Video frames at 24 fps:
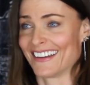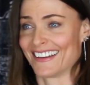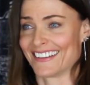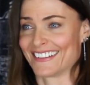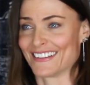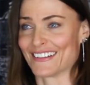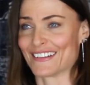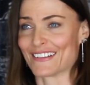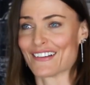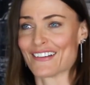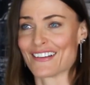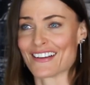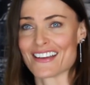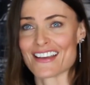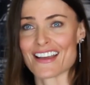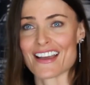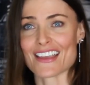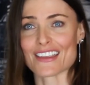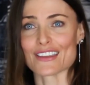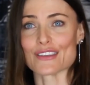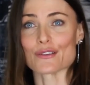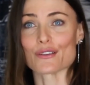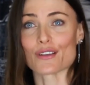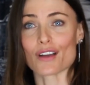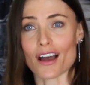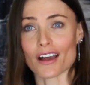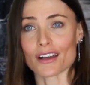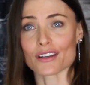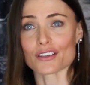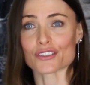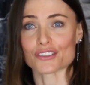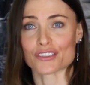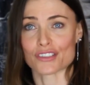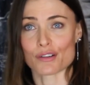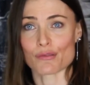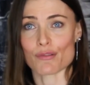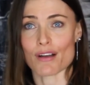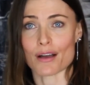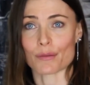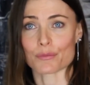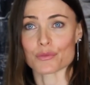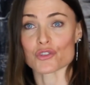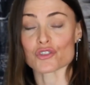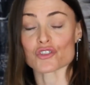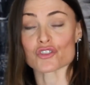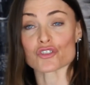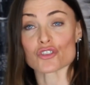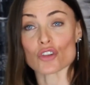You know, you gotta show up
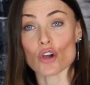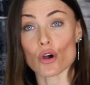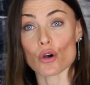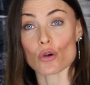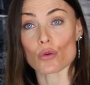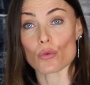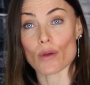so